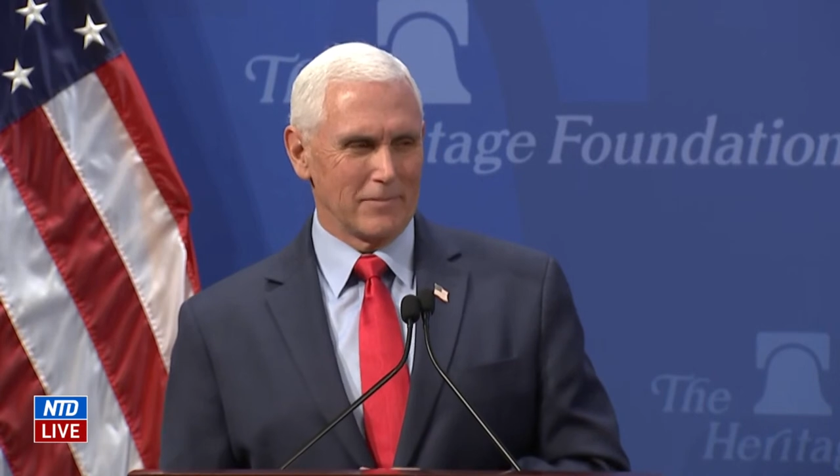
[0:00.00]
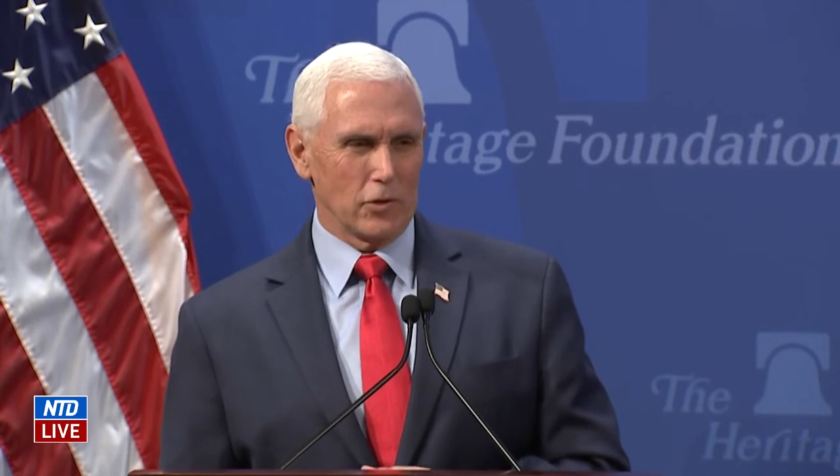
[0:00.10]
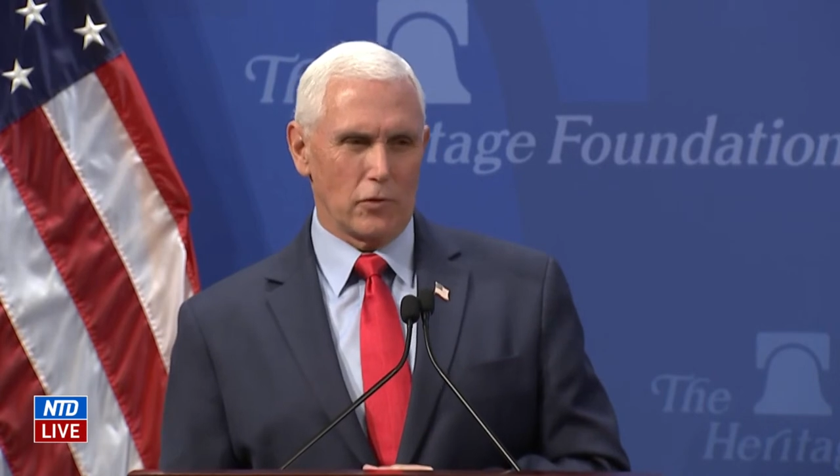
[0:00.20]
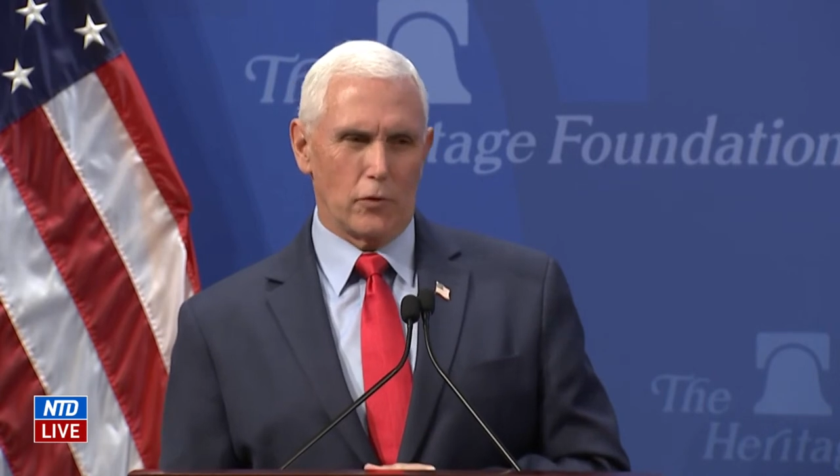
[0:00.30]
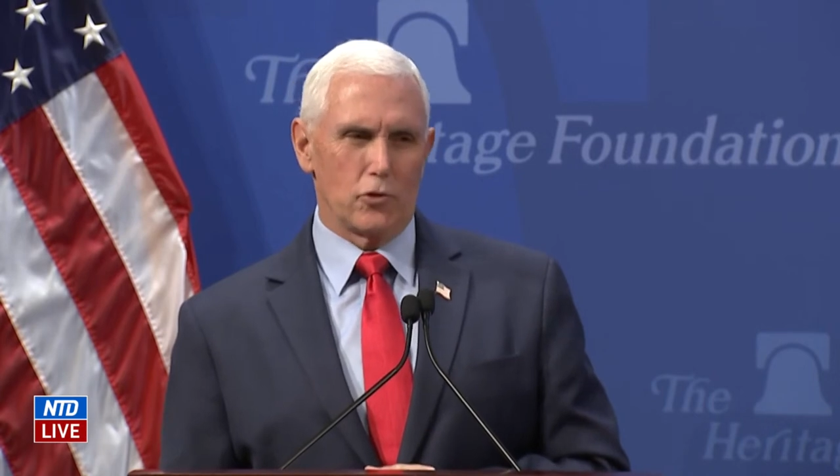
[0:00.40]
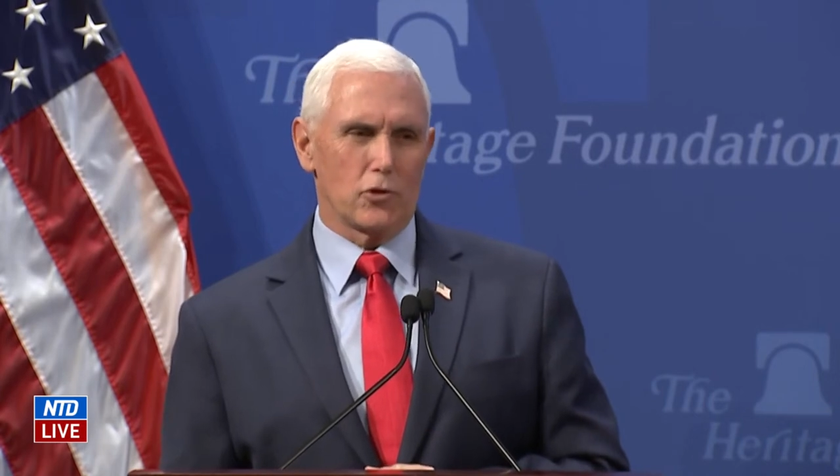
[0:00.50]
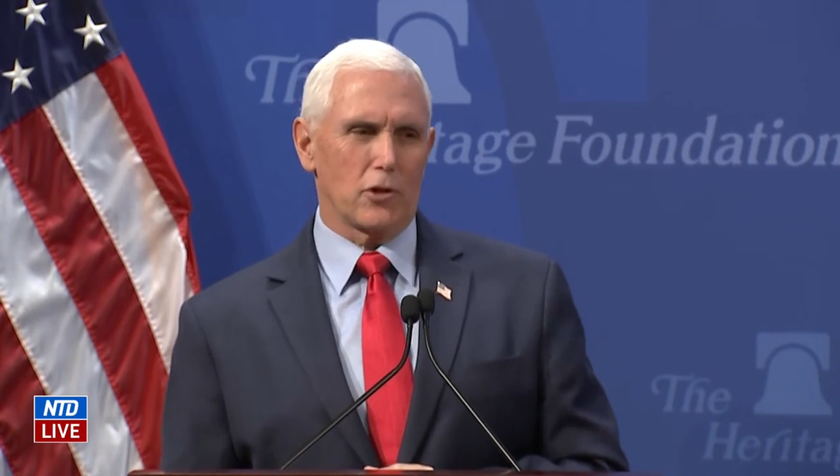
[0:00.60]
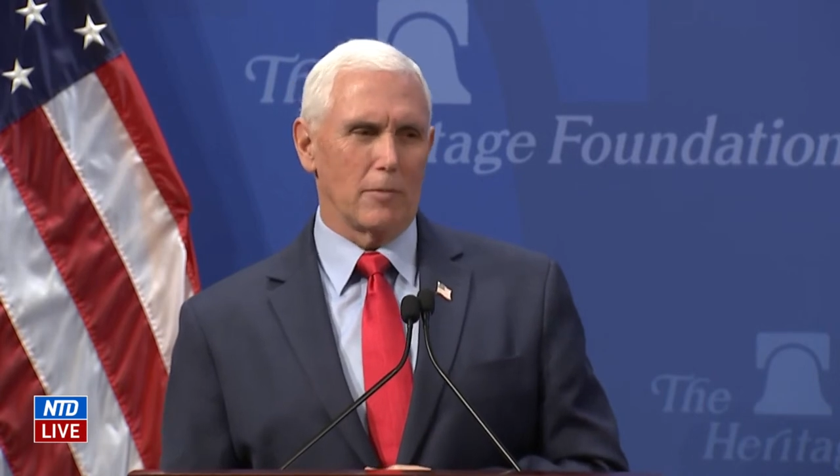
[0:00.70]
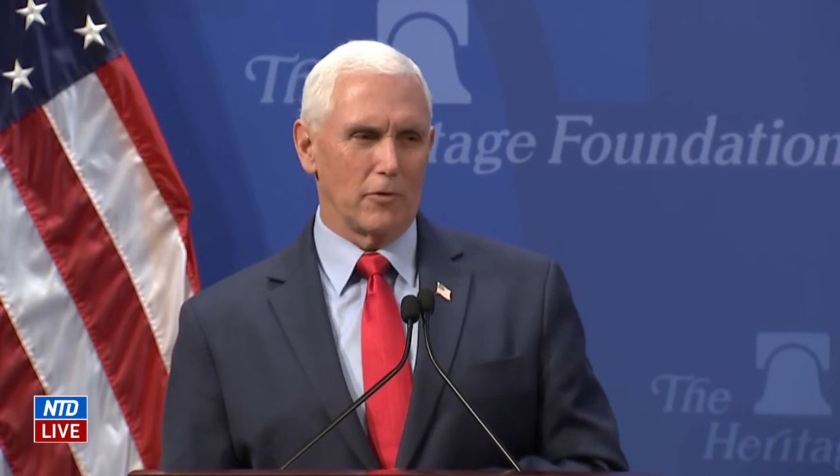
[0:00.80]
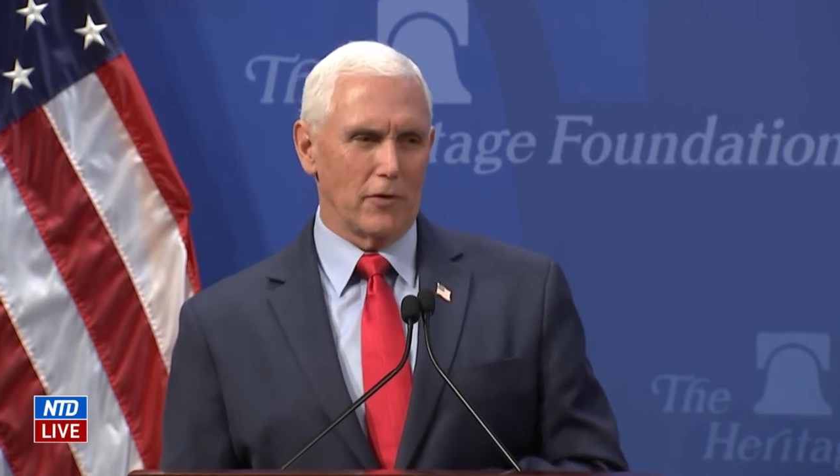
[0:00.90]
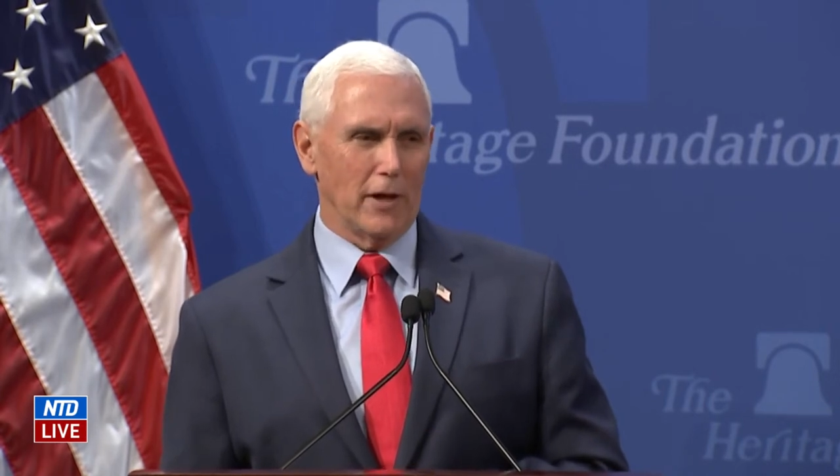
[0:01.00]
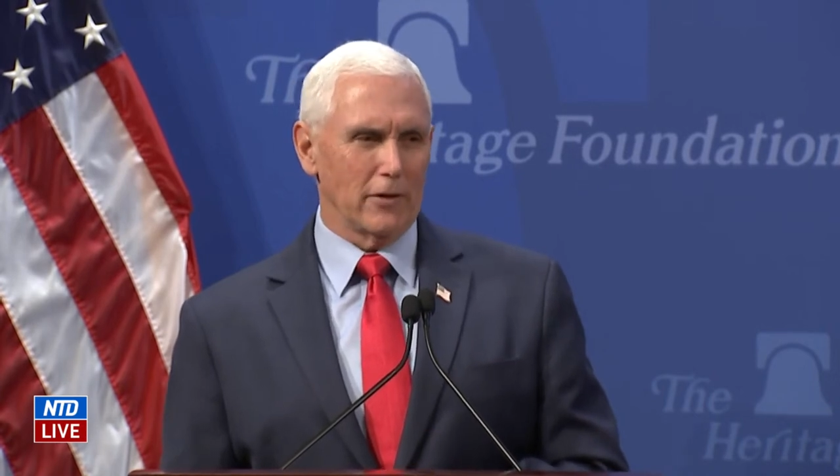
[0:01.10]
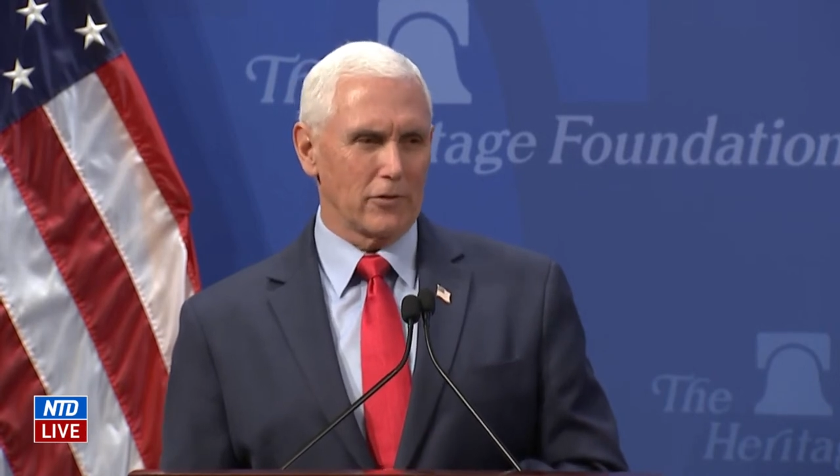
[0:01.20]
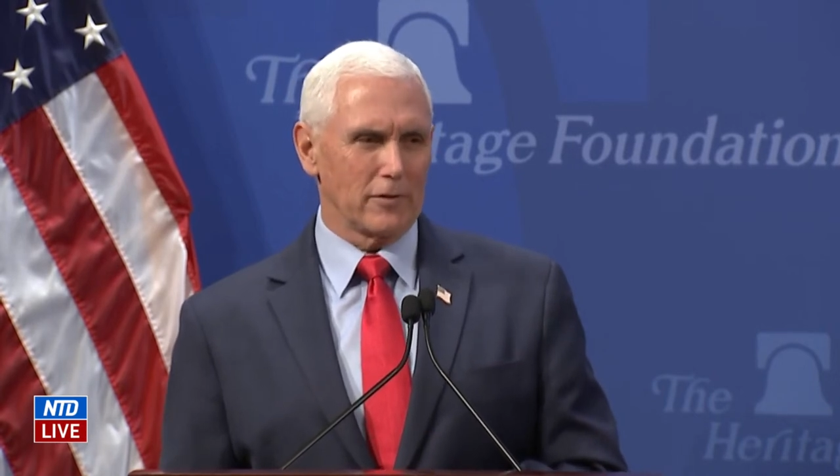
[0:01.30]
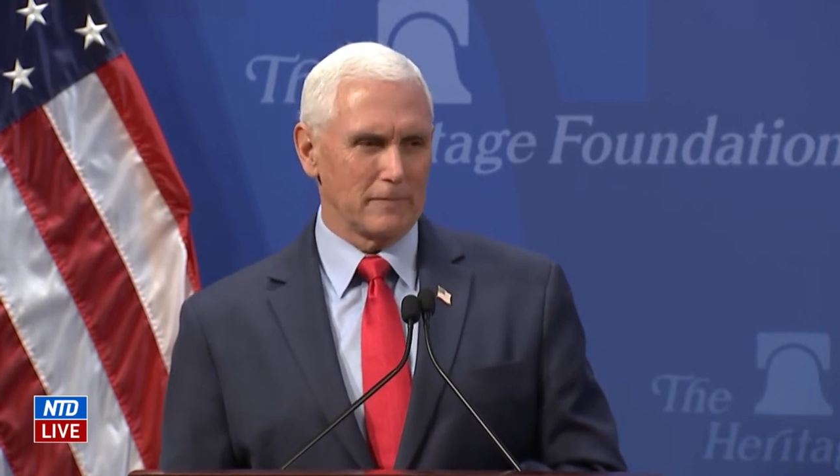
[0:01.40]
because the future's coming
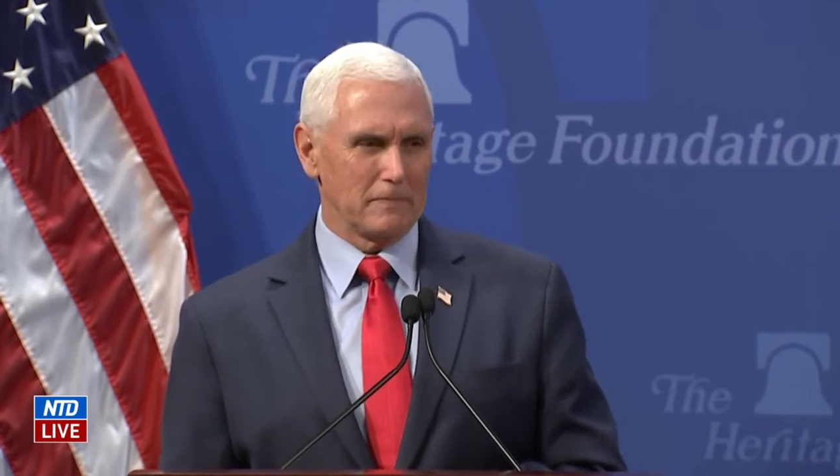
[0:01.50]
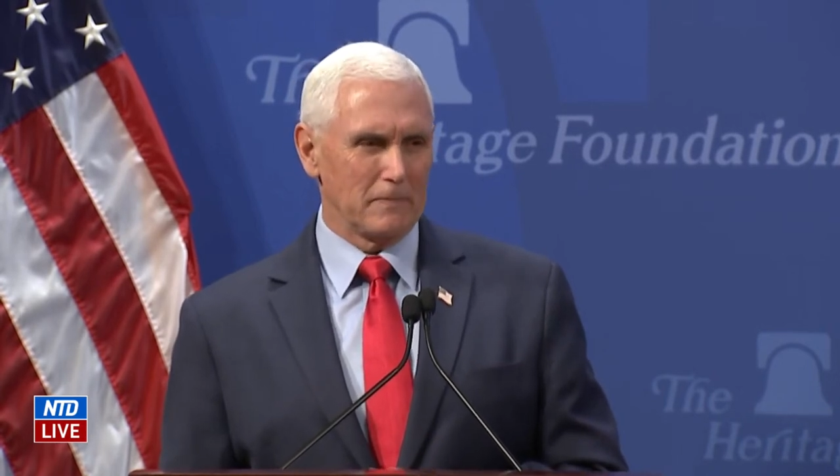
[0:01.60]
fast.